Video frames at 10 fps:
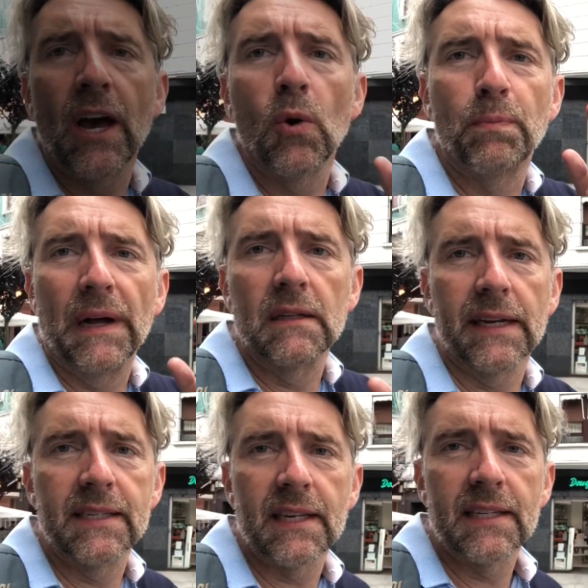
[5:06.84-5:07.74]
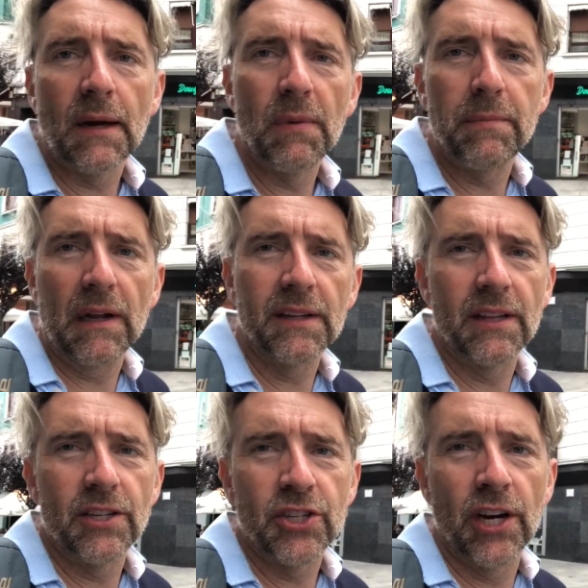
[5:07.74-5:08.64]
old buildings, the assembly building in
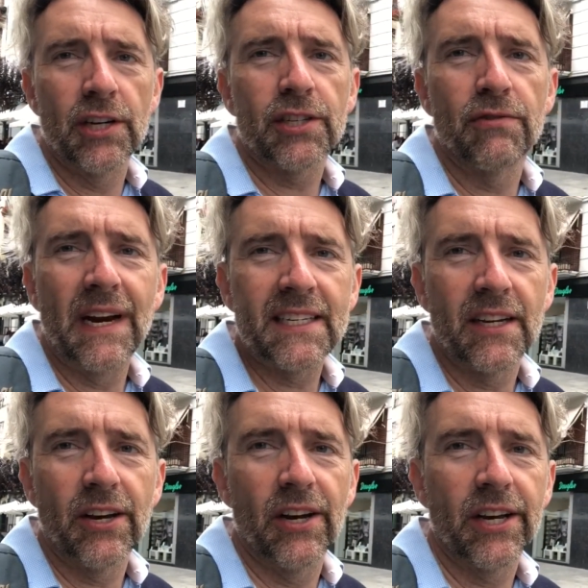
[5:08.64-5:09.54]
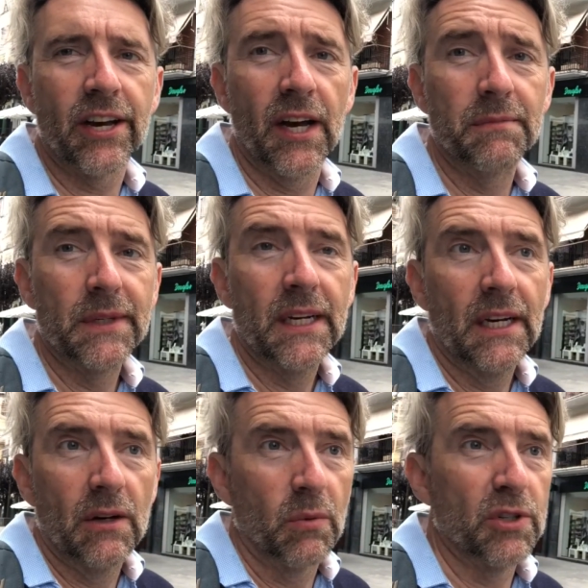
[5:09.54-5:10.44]
the church, the rest of Guernica
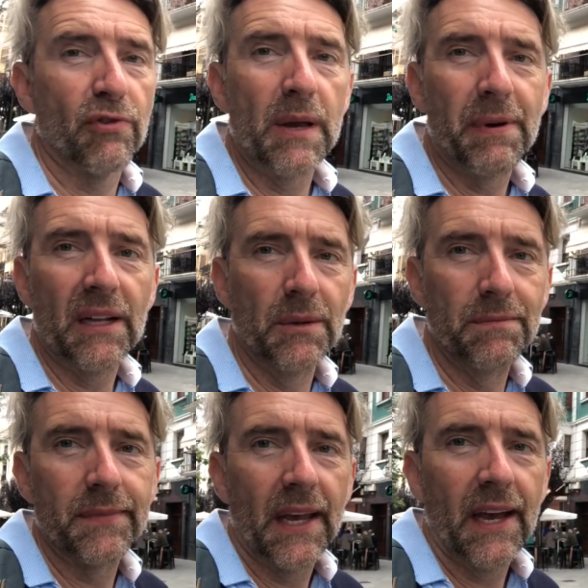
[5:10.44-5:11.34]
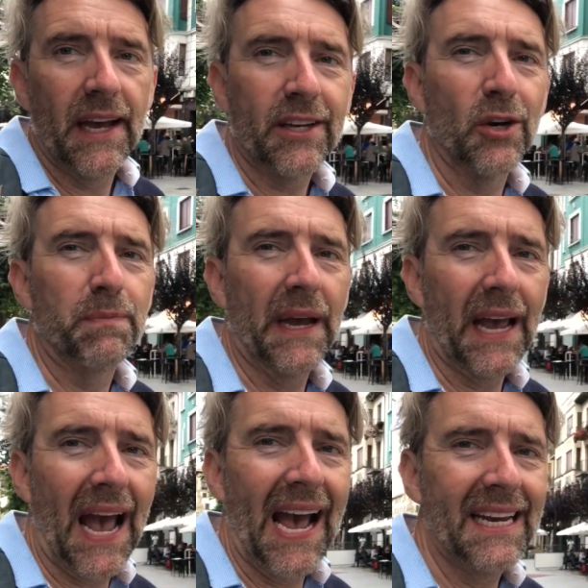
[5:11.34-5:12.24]
was rebuilt. It could be
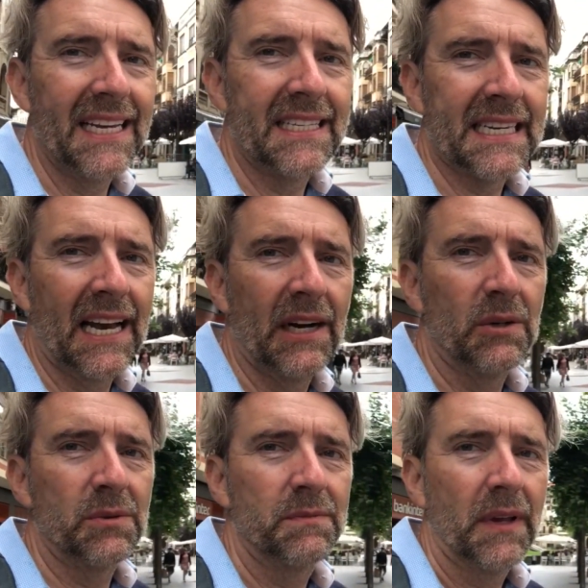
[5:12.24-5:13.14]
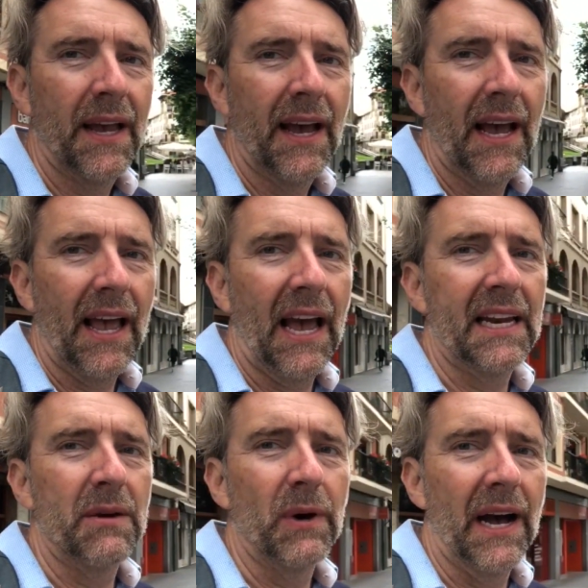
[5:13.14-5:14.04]
any town,
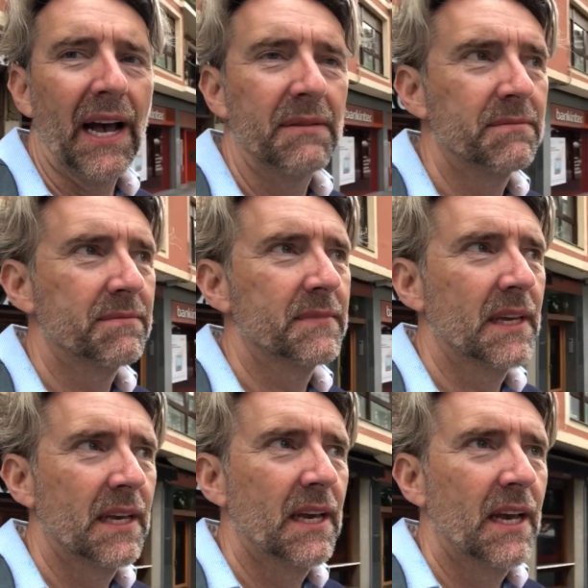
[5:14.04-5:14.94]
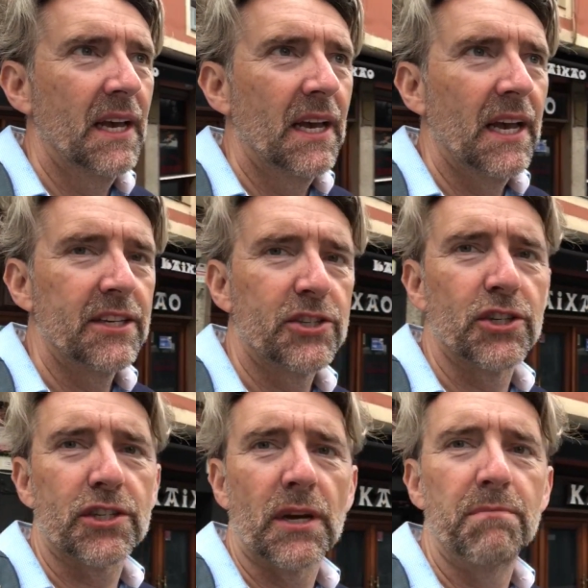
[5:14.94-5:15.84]
anywhere. It's
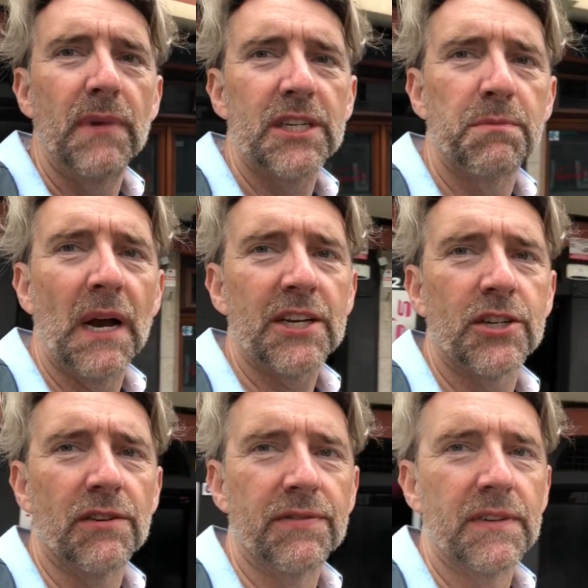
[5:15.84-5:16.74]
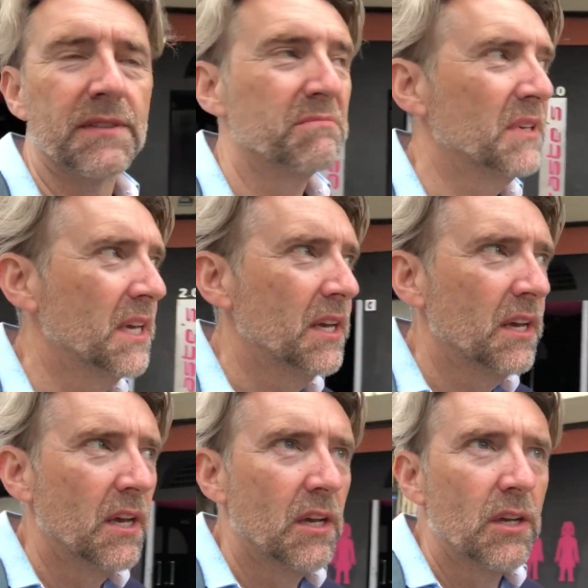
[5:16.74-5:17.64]
just a mishmash of
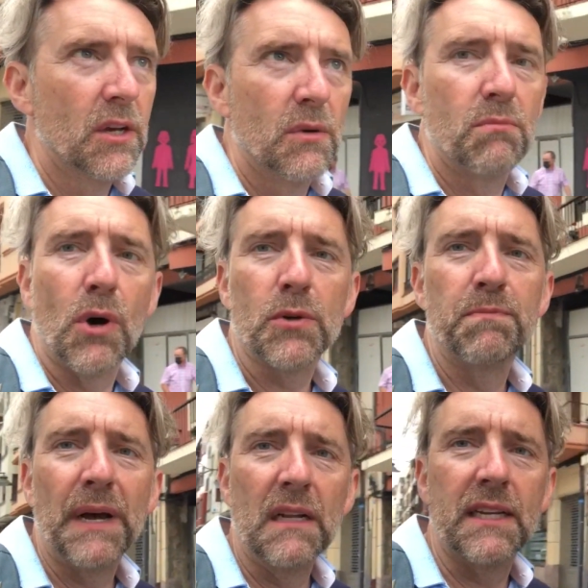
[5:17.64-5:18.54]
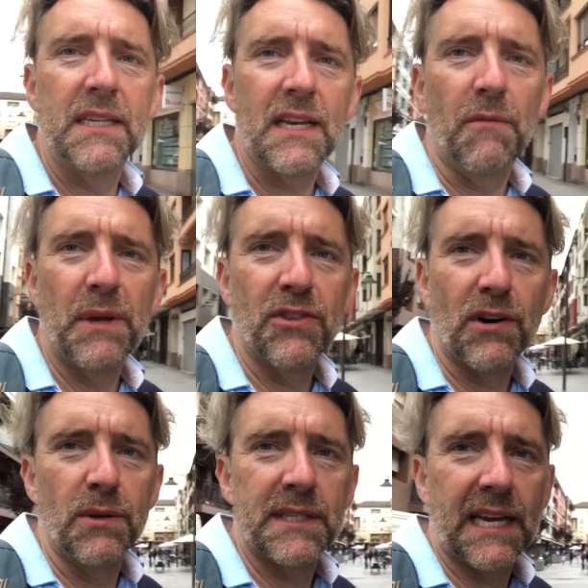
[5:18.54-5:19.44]
modern buildings that have been
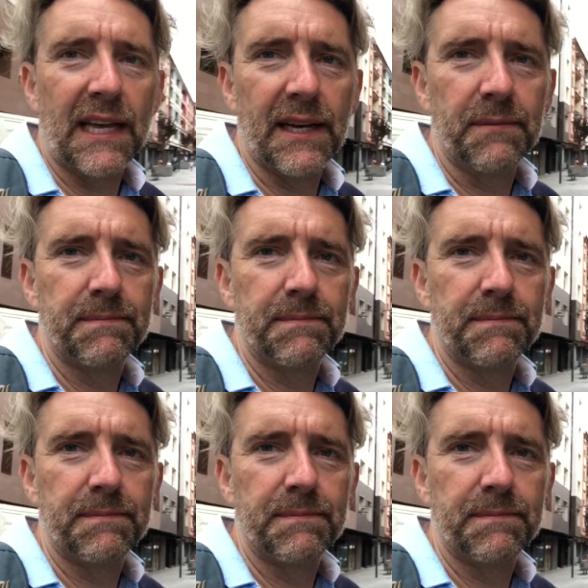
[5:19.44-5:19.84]
thrown together.